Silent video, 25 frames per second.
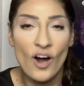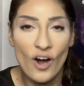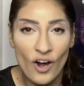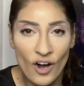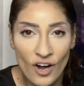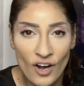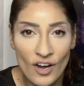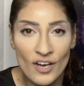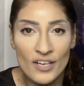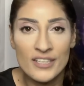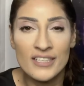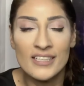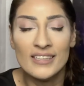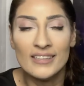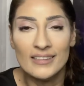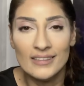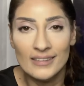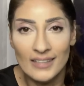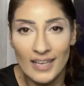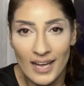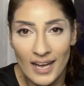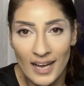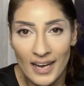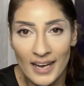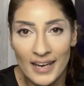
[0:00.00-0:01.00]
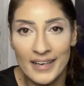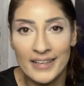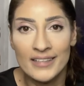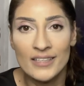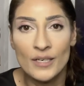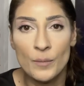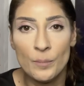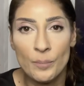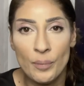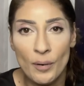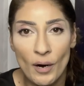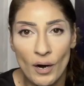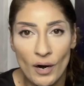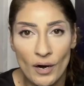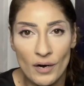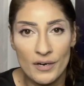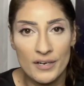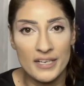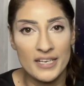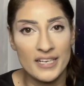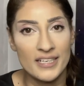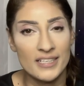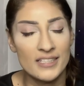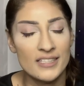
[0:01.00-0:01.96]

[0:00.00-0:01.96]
online party.